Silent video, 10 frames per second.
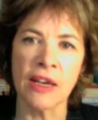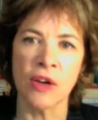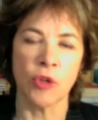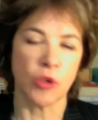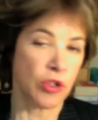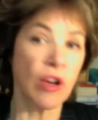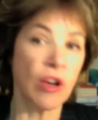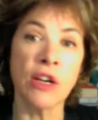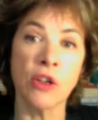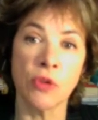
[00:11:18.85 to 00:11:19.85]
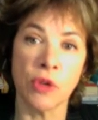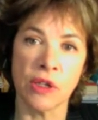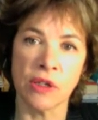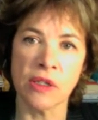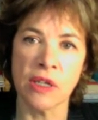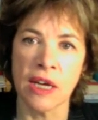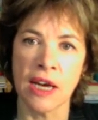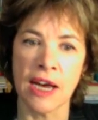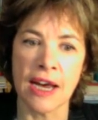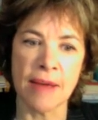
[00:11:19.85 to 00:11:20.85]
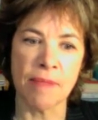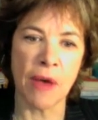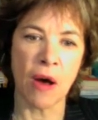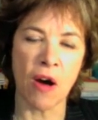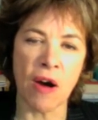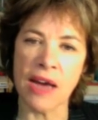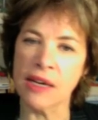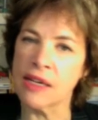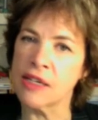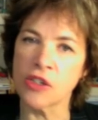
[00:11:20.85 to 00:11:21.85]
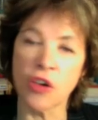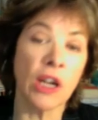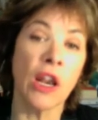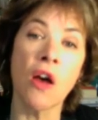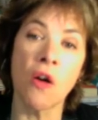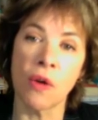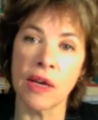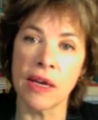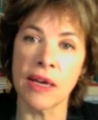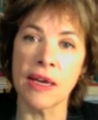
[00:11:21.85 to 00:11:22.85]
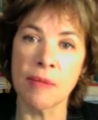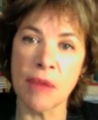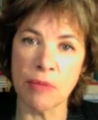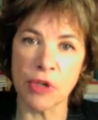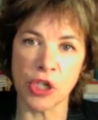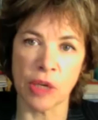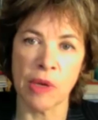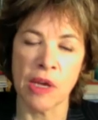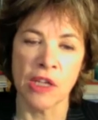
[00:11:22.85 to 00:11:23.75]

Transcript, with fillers: which was trade unions, um, are at a historic low in membership.